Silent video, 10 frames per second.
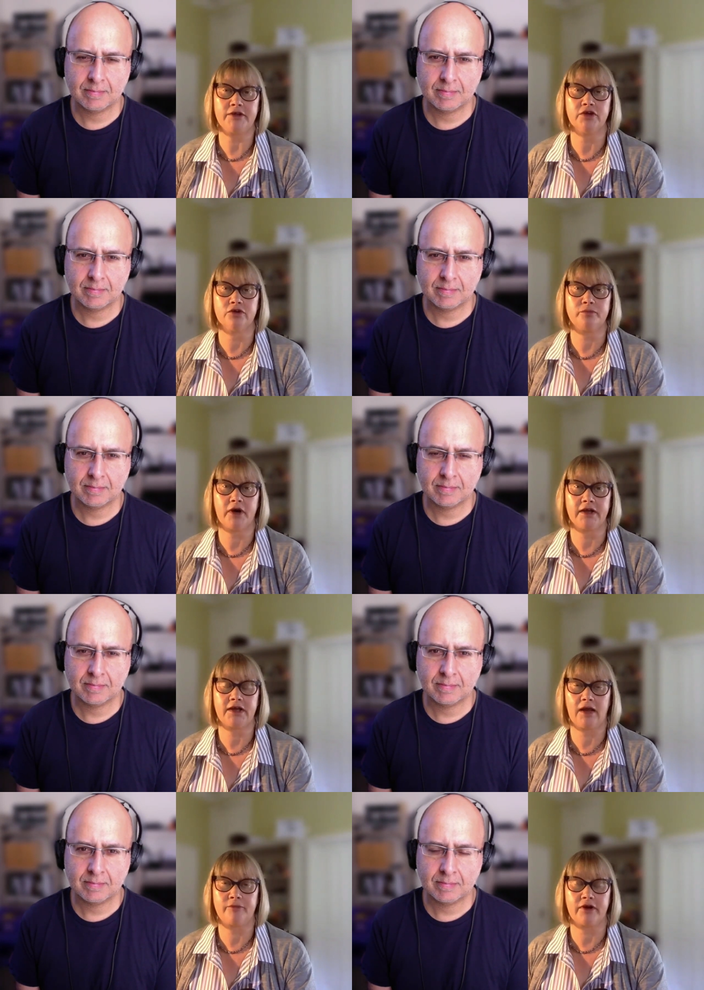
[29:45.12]
Speaker 1: you. By
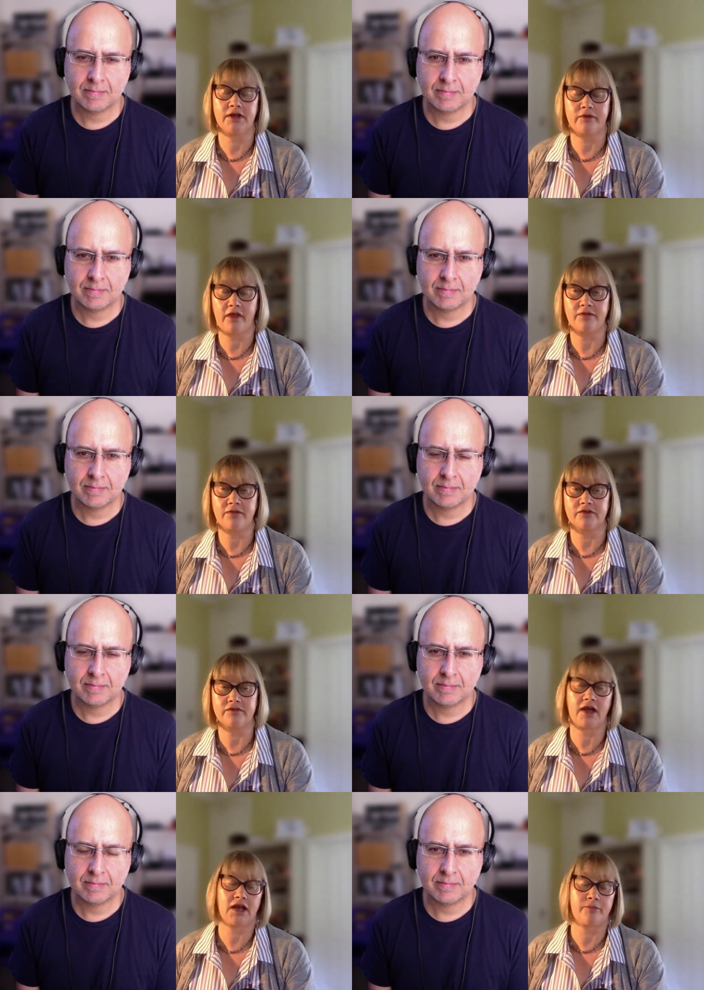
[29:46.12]
collaborating with others,
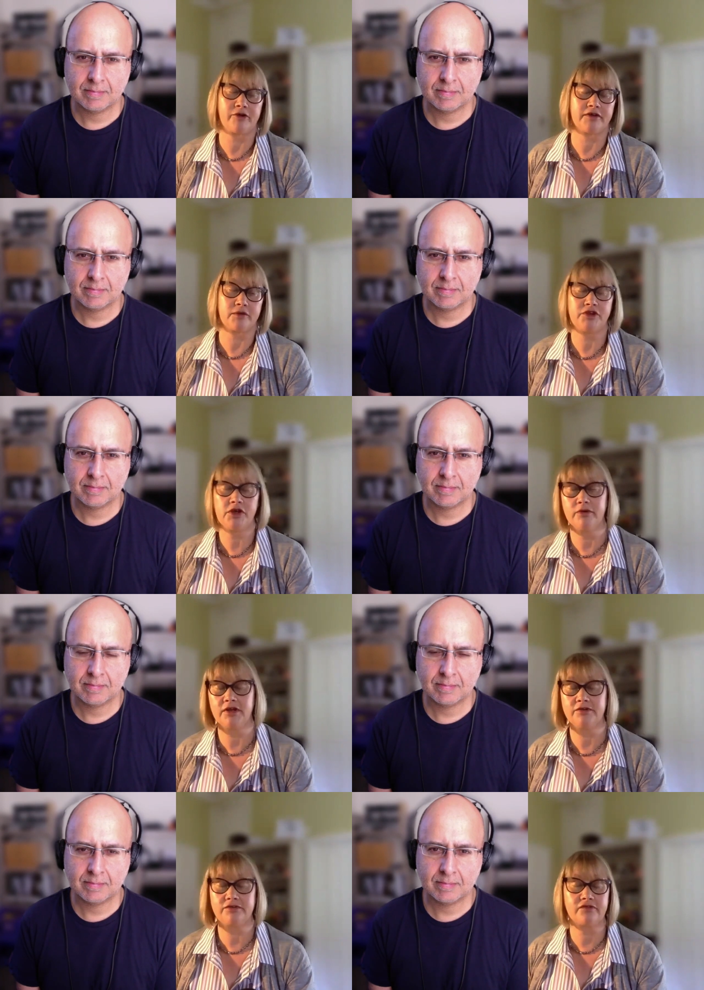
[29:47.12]
they're collaborating with you, and
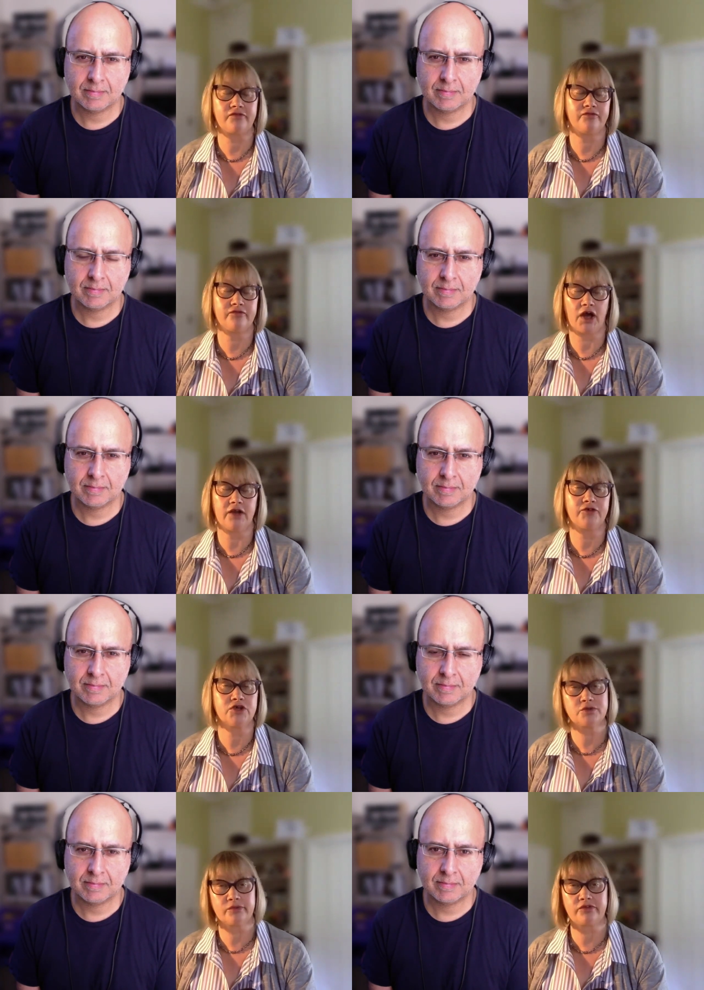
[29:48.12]
it's this kind of
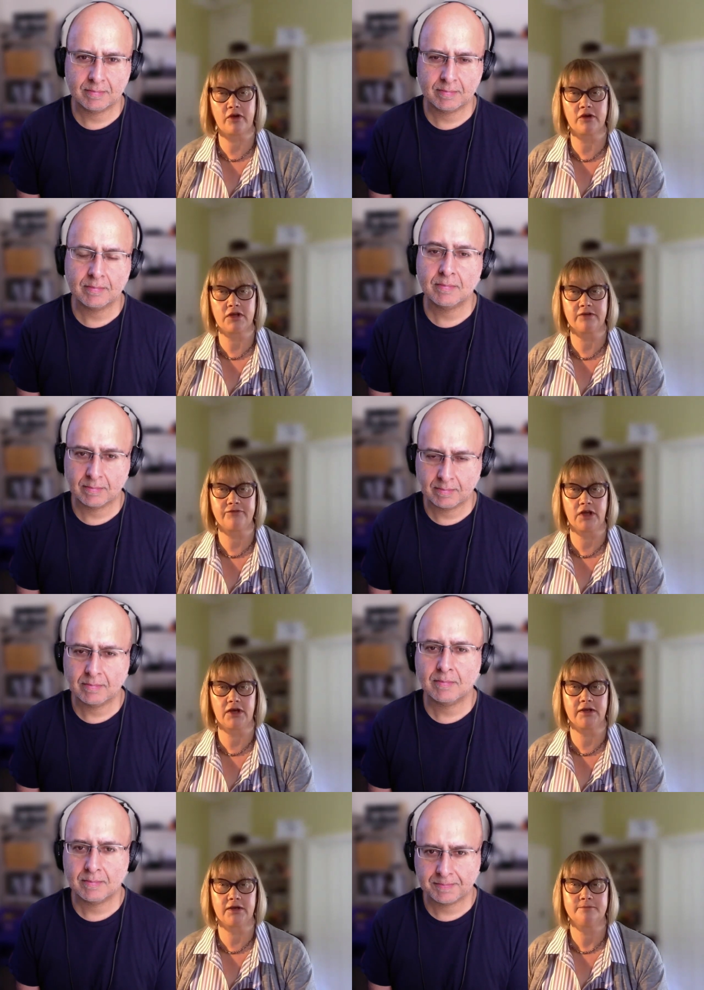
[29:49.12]
virtuous cycle, if you
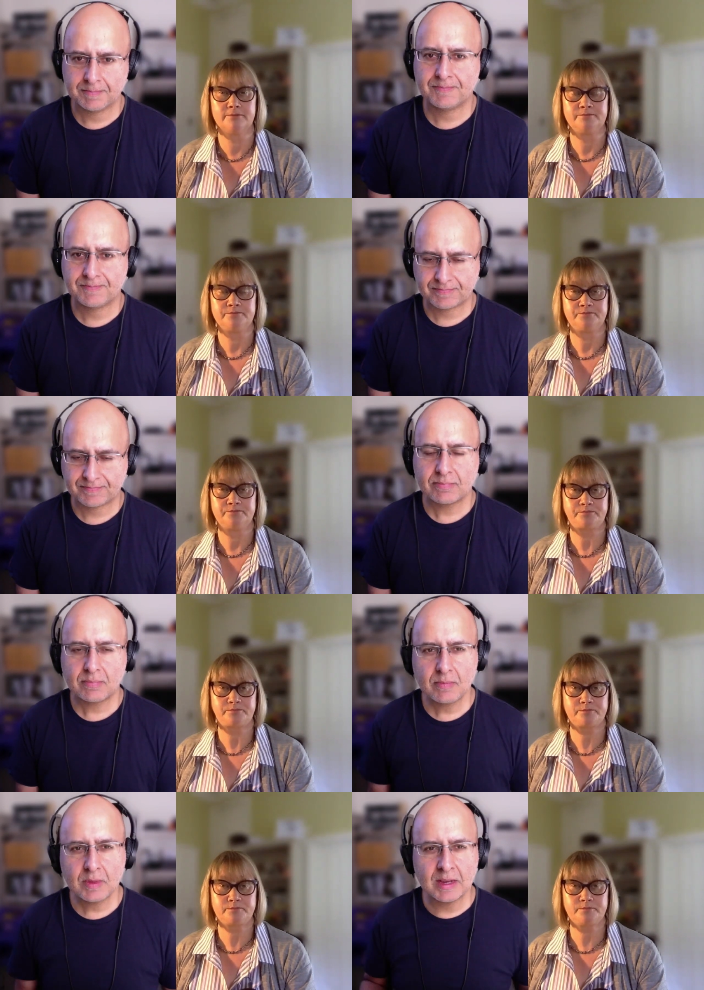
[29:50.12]
like.
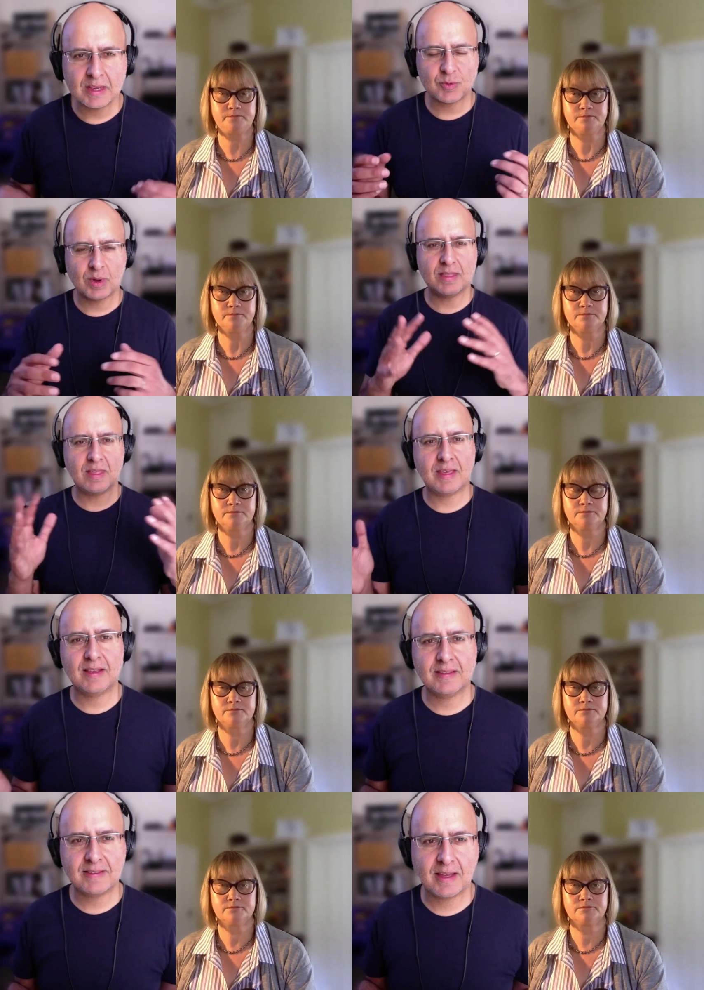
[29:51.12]
Speaker 2: I guess one of the
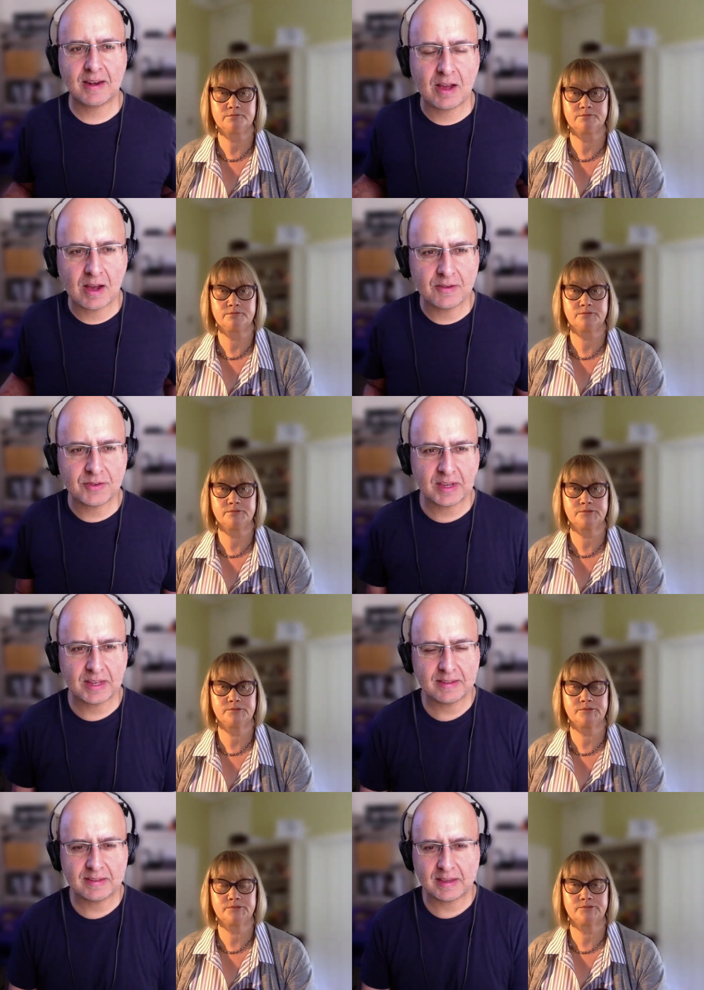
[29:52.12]
things that uh, I've
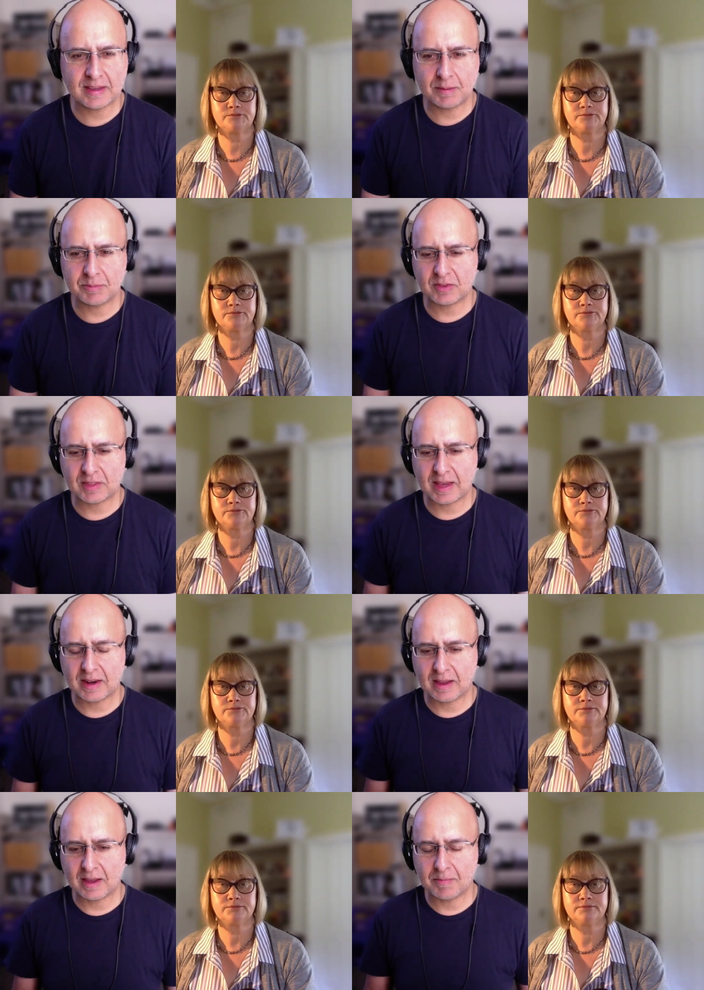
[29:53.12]
seen in teams is
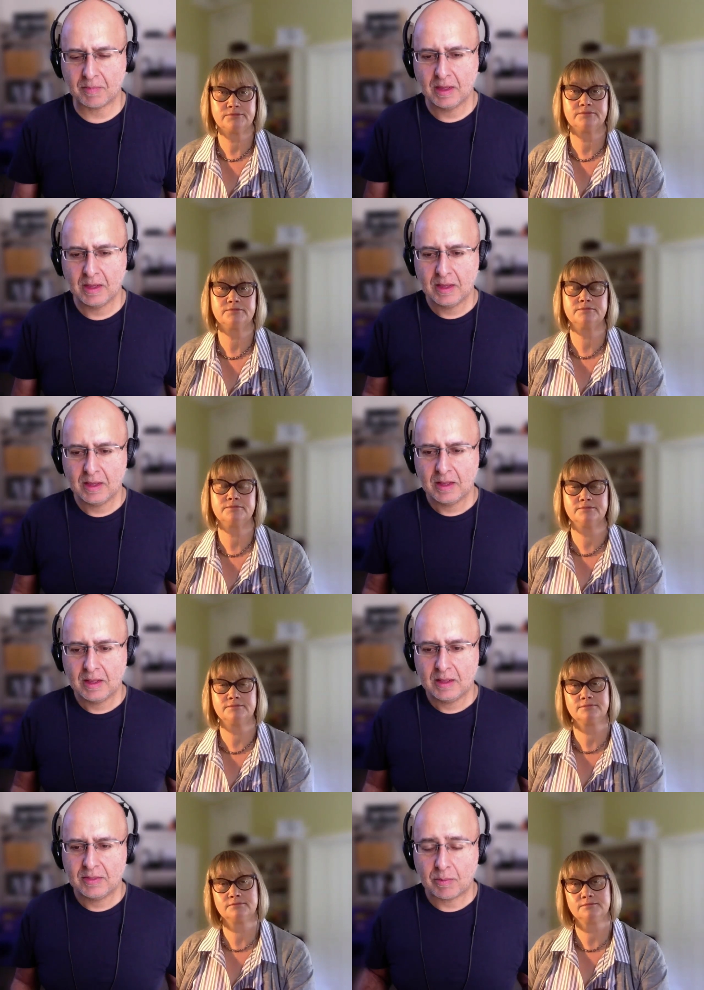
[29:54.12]
that. Um,
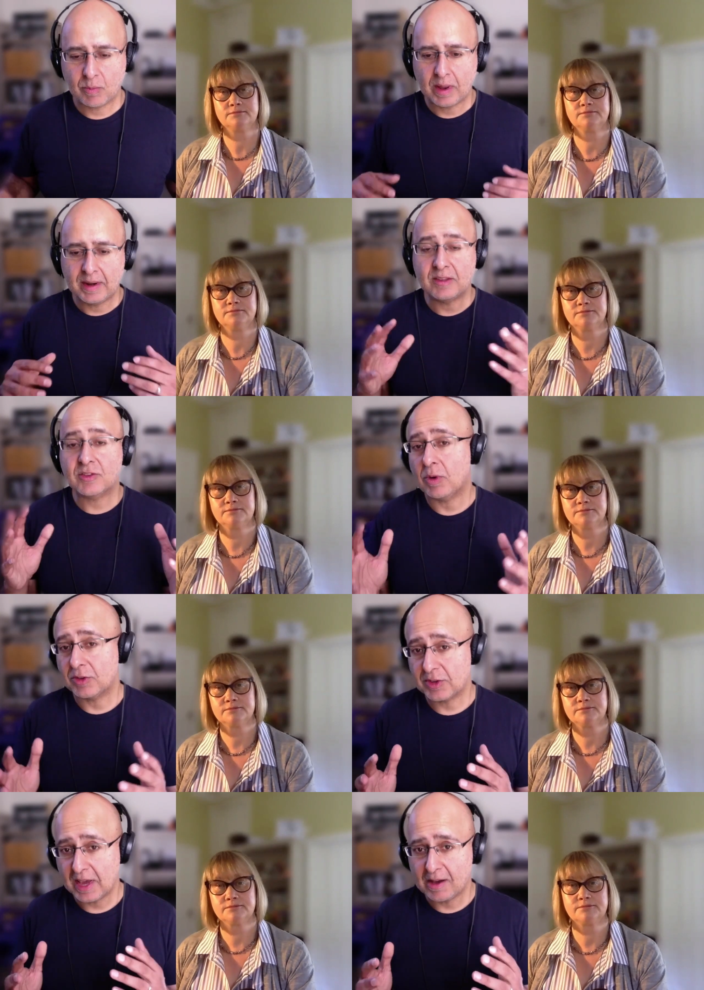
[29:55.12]
that one needs to
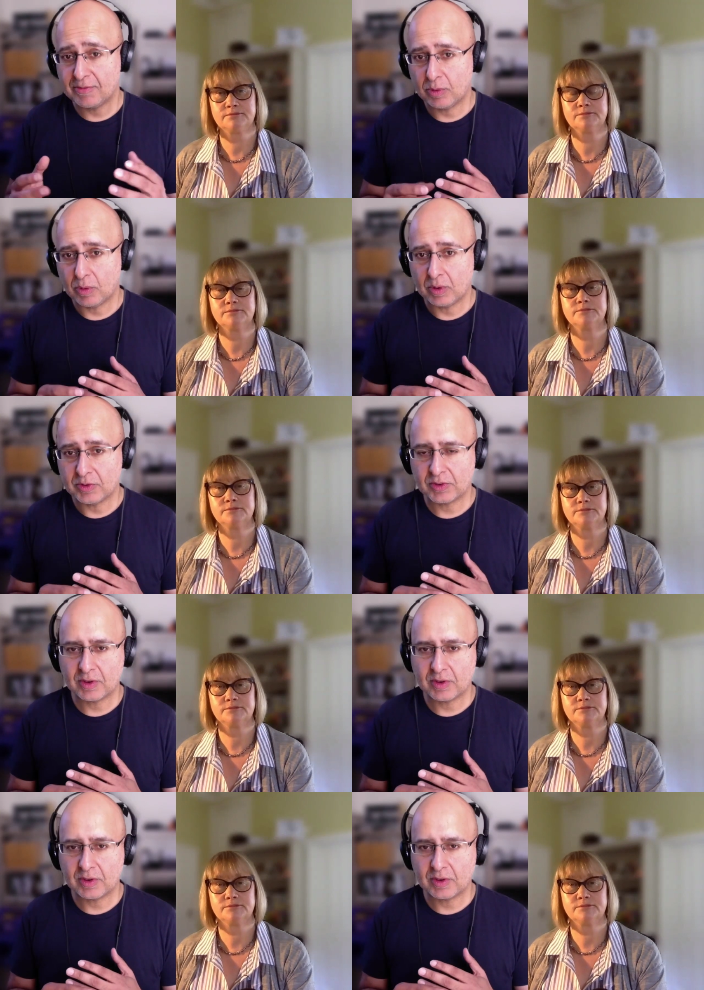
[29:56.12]
watch out for is this